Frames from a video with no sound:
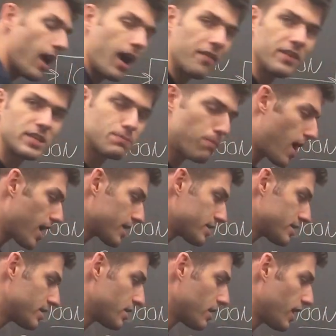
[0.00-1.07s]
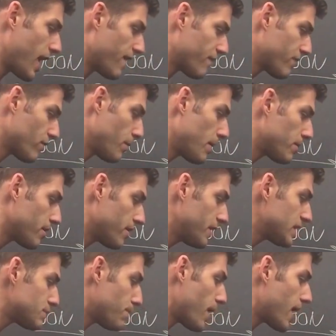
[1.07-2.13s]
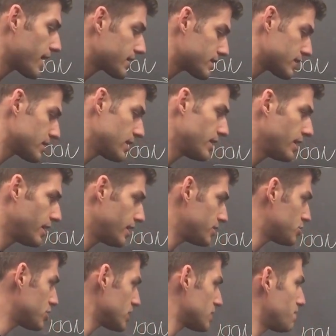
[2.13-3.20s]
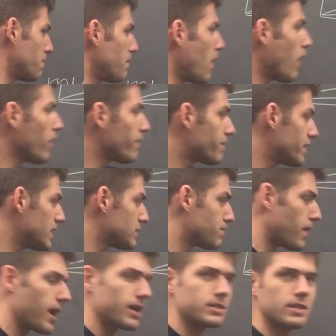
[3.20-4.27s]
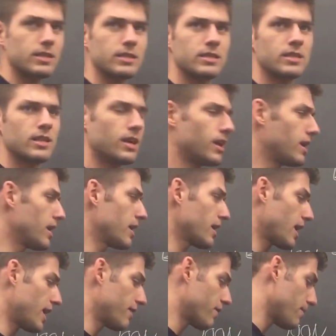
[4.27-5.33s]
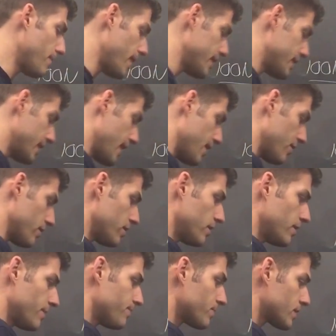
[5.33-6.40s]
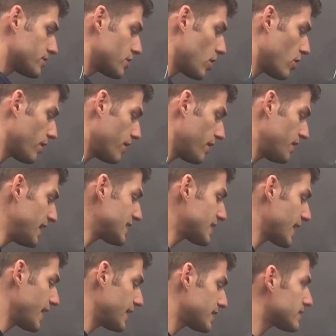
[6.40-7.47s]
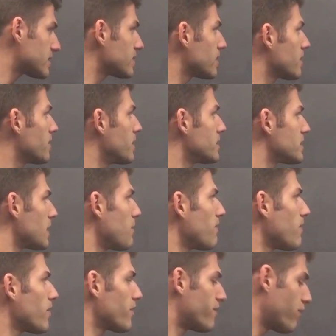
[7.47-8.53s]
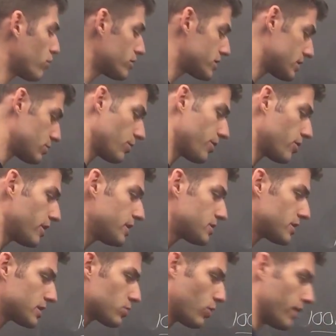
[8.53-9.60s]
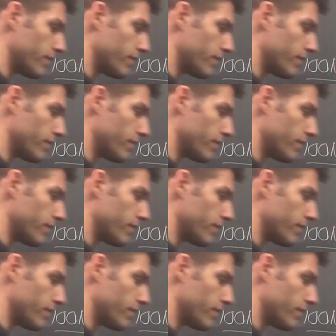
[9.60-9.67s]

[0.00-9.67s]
on this box to the left. Remember that this box is just all of these boxes kind of combined together. So in this case, the sum of all the forces, well, there is just